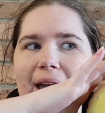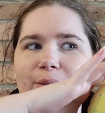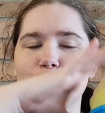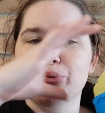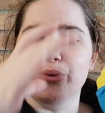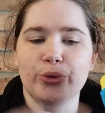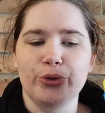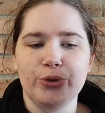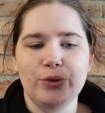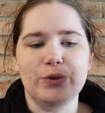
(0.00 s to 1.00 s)
and
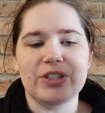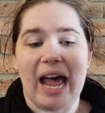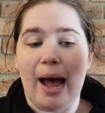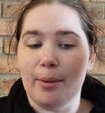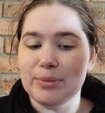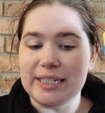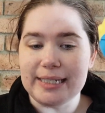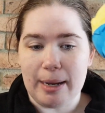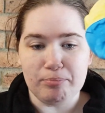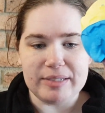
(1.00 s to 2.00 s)
improved Humpty
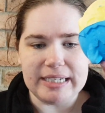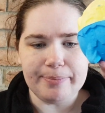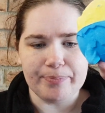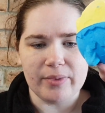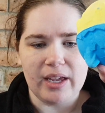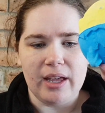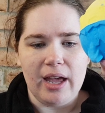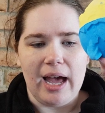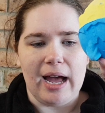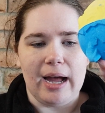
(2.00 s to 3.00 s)
Dumpty.
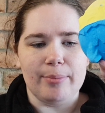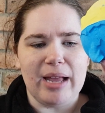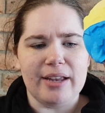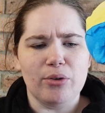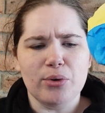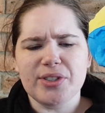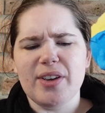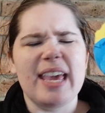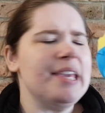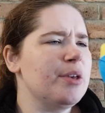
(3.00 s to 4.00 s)
Um, and also
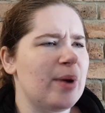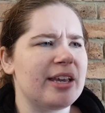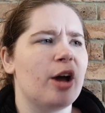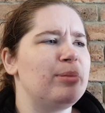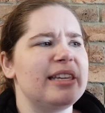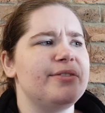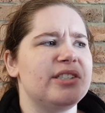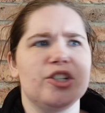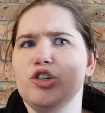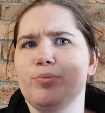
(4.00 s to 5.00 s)
Eggy Wegg, I believe,
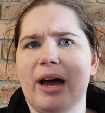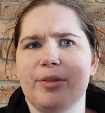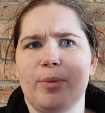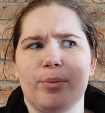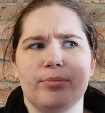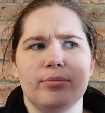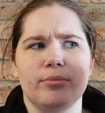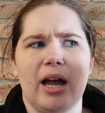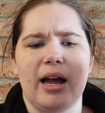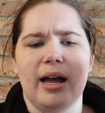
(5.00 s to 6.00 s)
is a new bath bomb
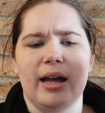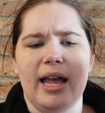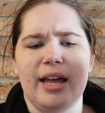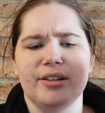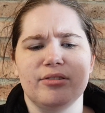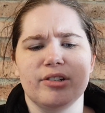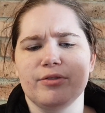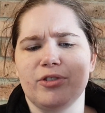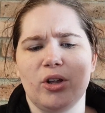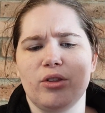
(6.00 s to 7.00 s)
uh, and
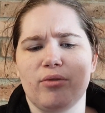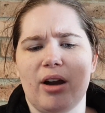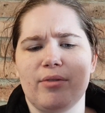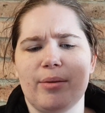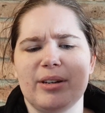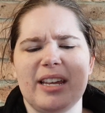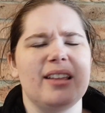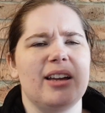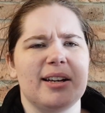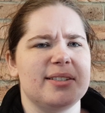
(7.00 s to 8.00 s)
follow the white rabbit. Yeah,
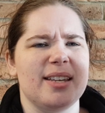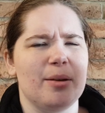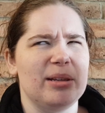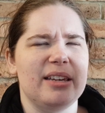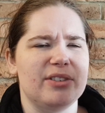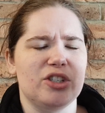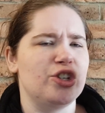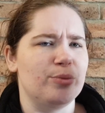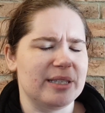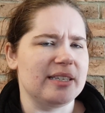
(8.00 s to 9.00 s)
like I said, I believe it's
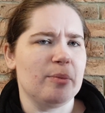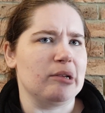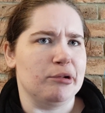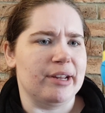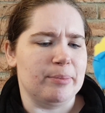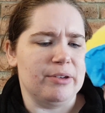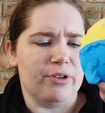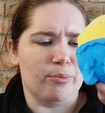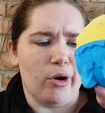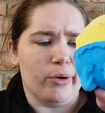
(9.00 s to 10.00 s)
new, but someone correct me if
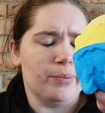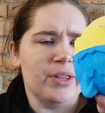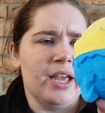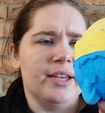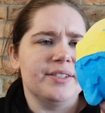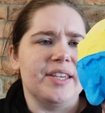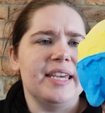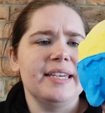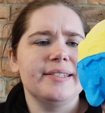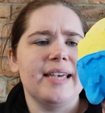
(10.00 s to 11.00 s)
I'm wrong. So
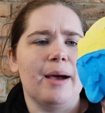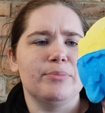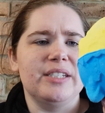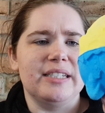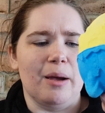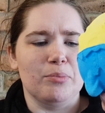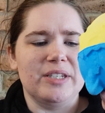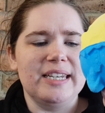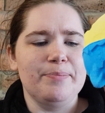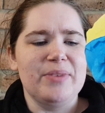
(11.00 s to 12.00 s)
here's Humpty
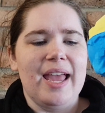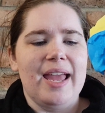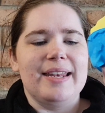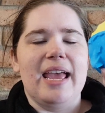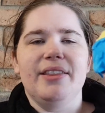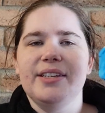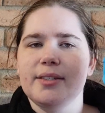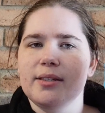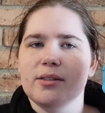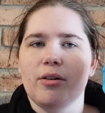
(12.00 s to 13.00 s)
Dumpty. Now
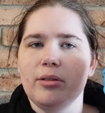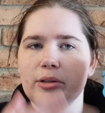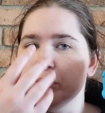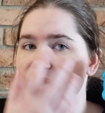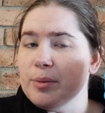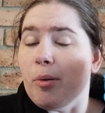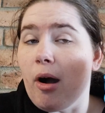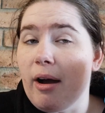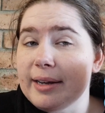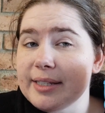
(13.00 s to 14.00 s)
this has got a little
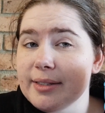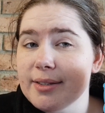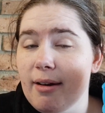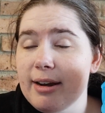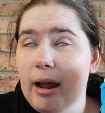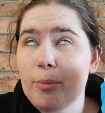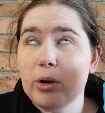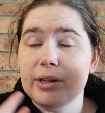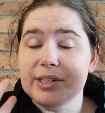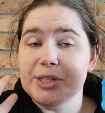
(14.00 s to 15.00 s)
surprise inside it. I'm
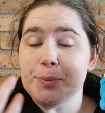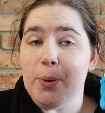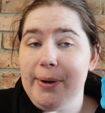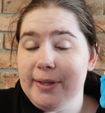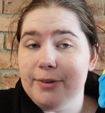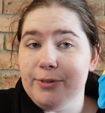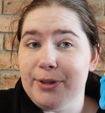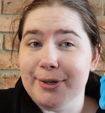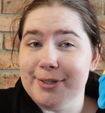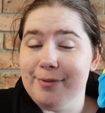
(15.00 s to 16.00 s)
not going to spoil it for
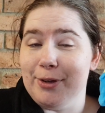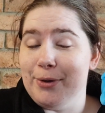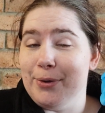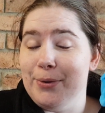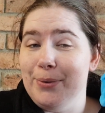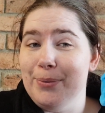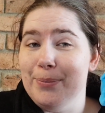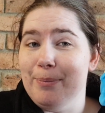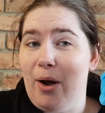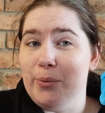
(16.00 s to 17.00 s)
those of you who
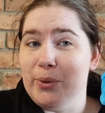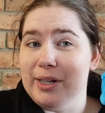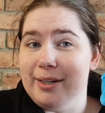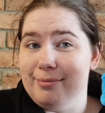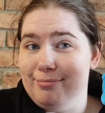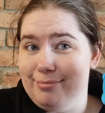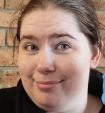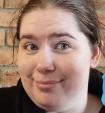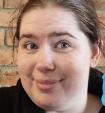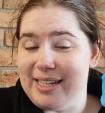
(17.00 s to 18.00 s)
might want to
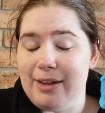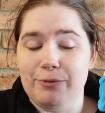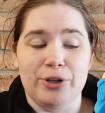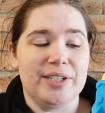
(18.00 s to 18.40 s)
see it for